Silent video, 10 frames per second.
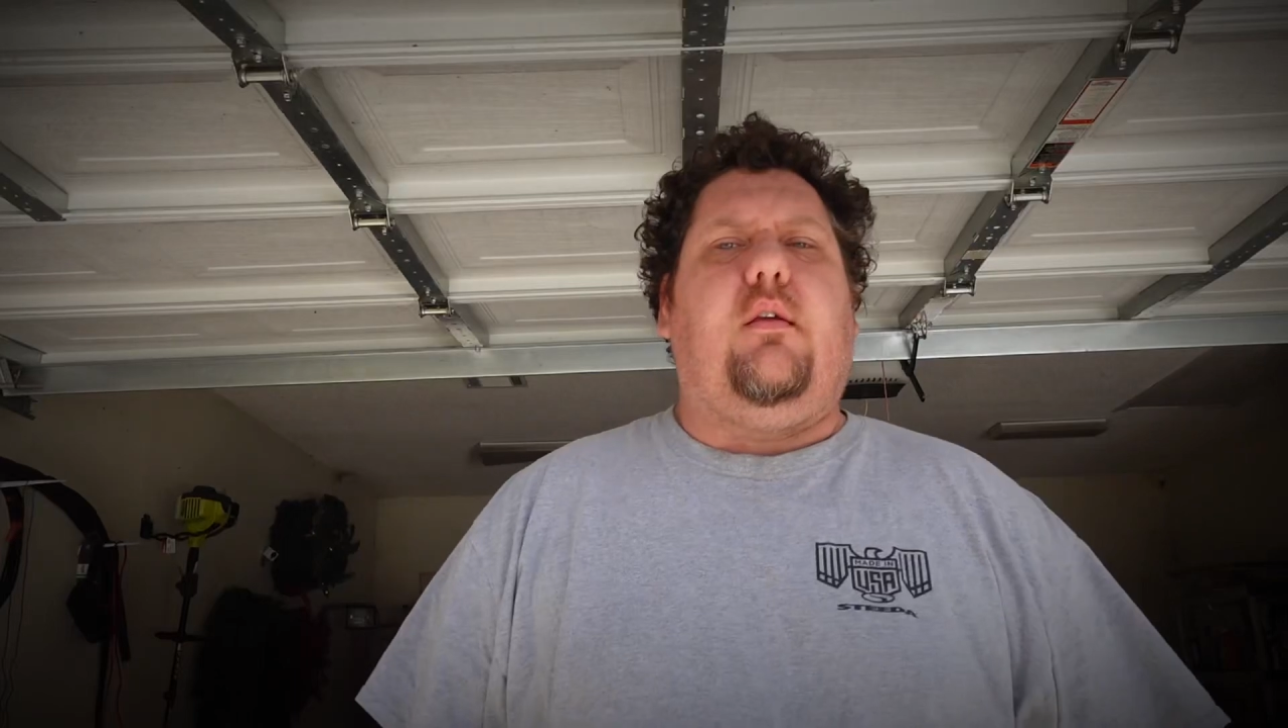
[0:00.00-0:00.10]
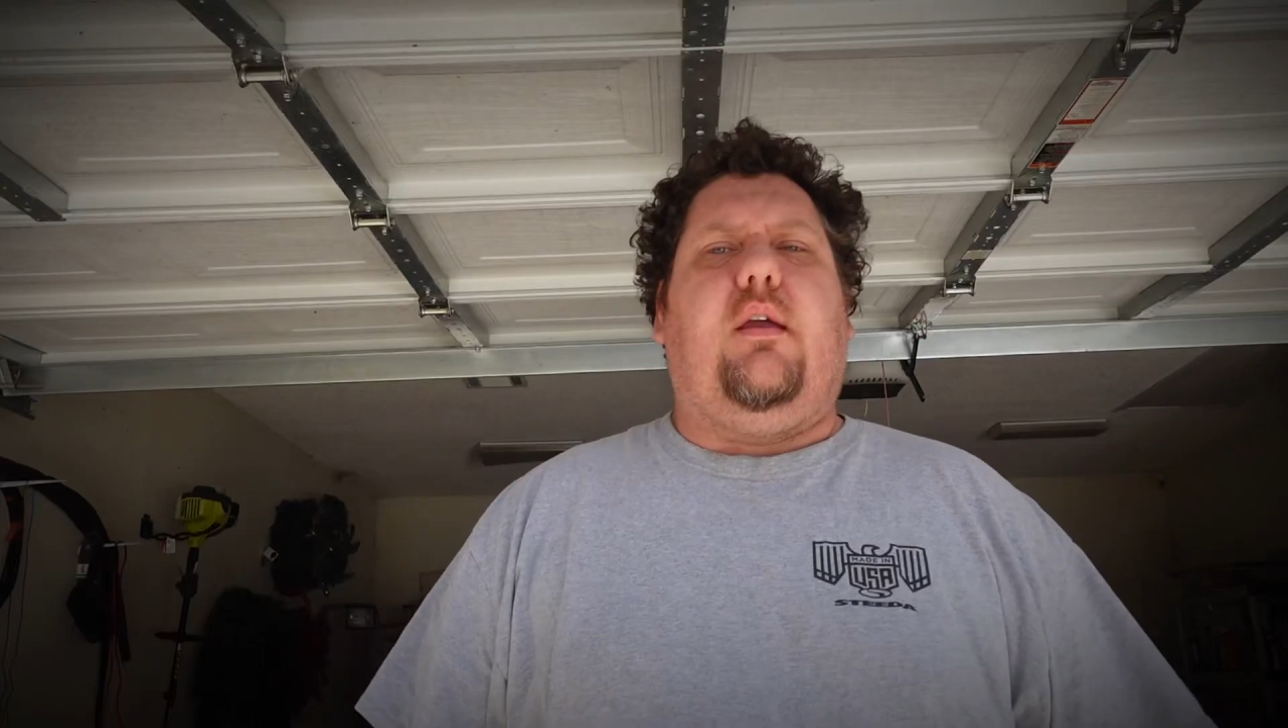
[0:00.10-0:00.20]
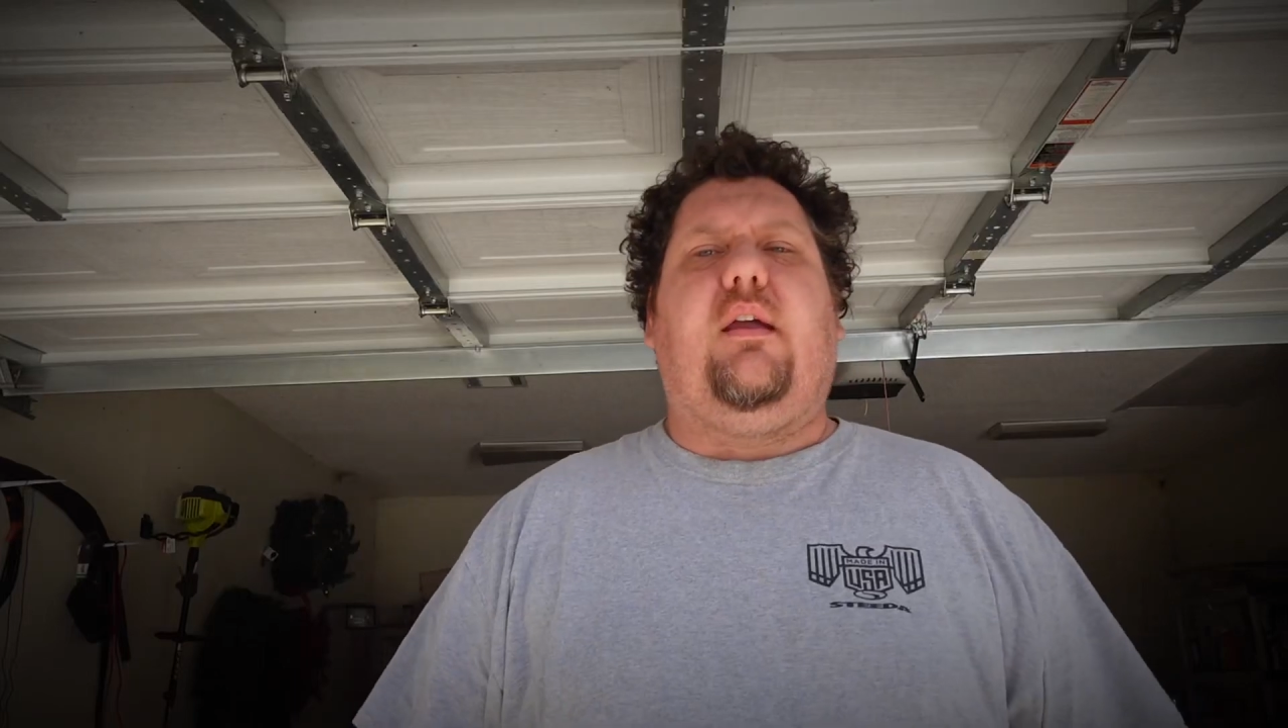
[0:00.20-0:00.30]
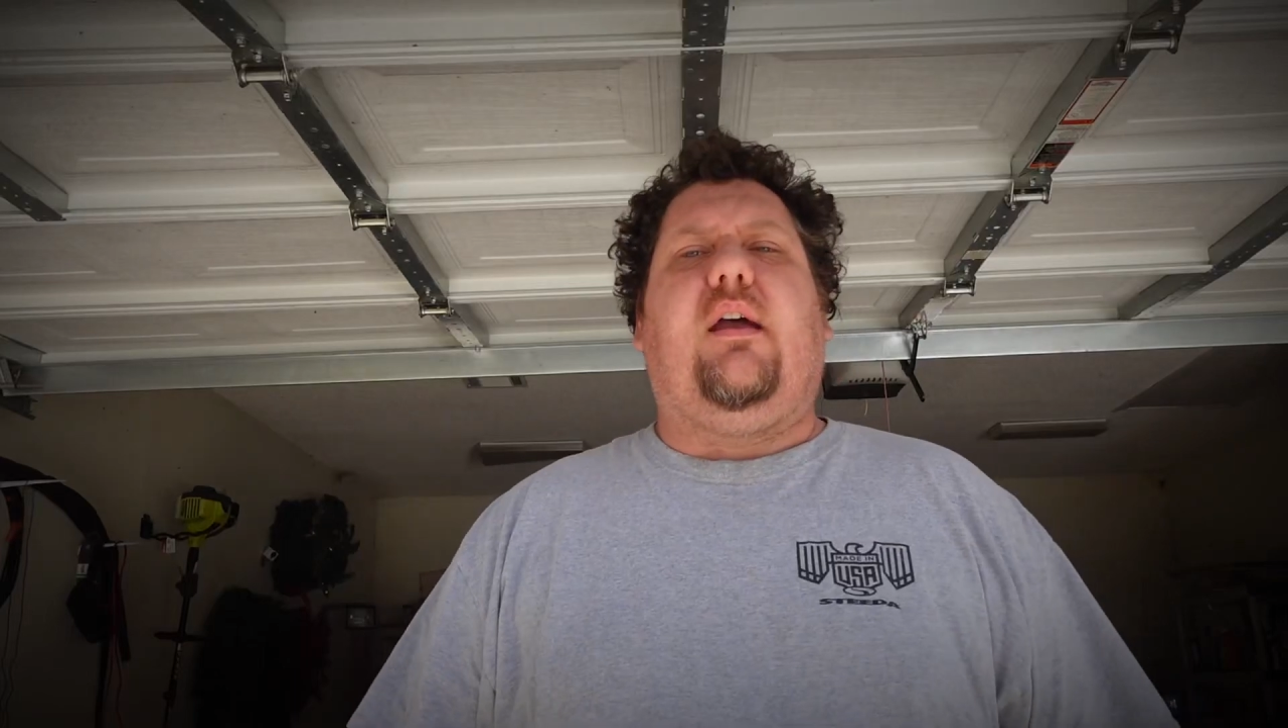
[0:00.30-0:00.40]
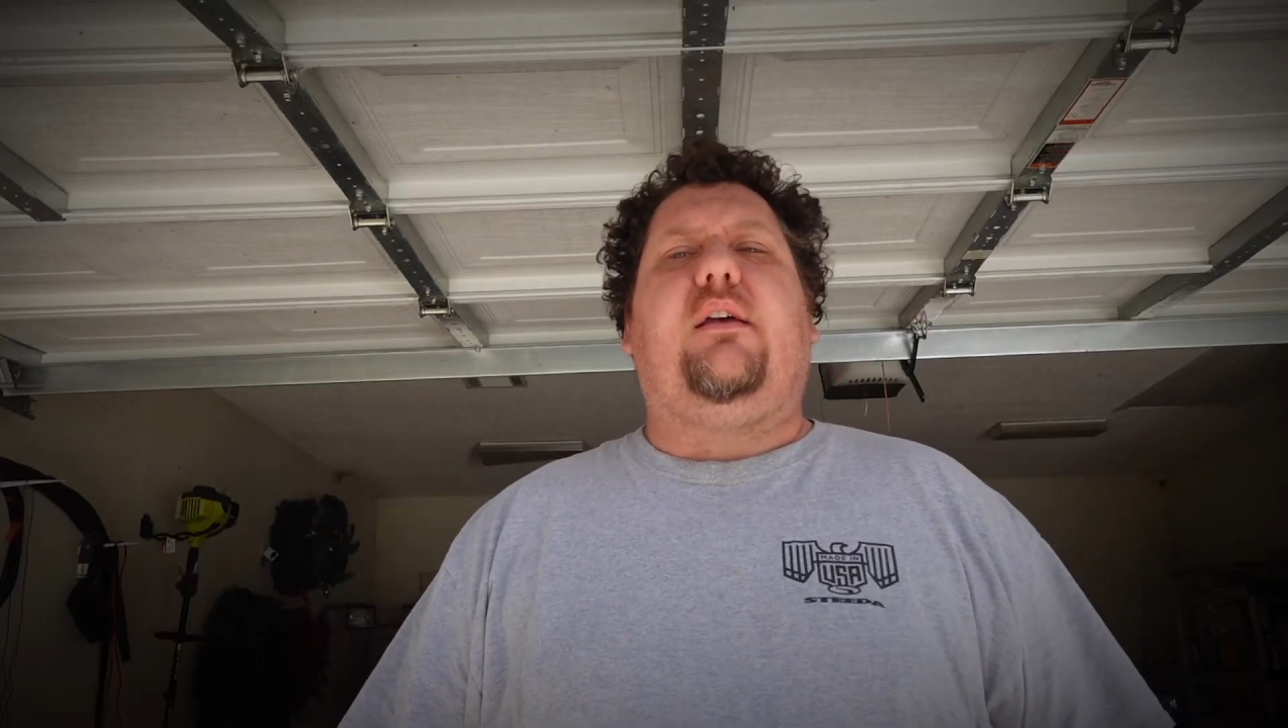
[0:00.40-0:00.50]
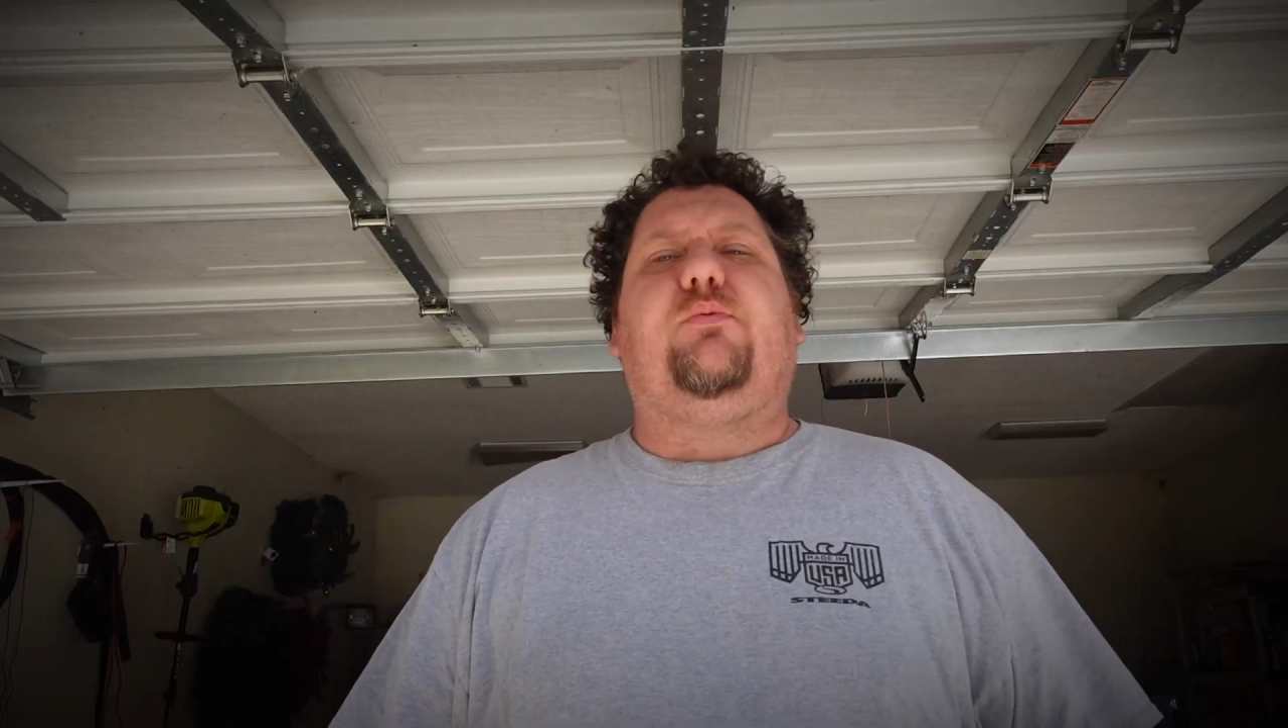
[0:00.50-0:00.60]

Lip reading: Hey guys,